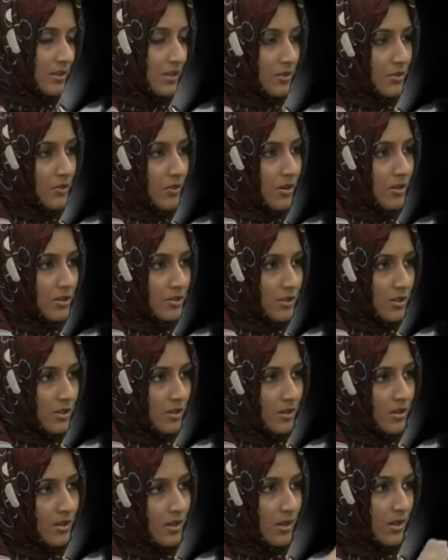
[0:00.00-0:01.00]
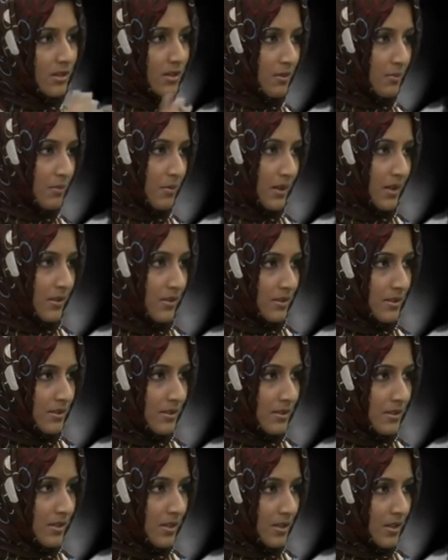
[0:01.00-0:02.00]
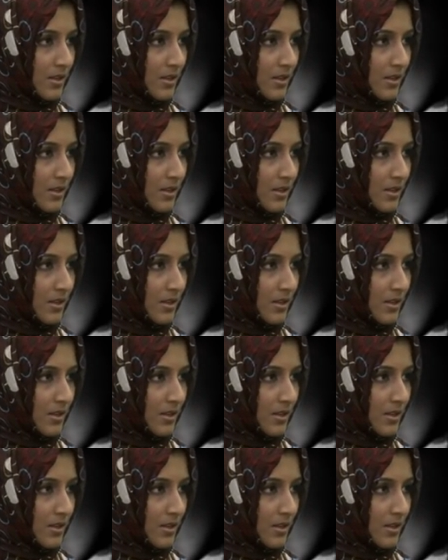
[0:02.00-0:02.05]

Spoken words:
Right? The doctor and the parents.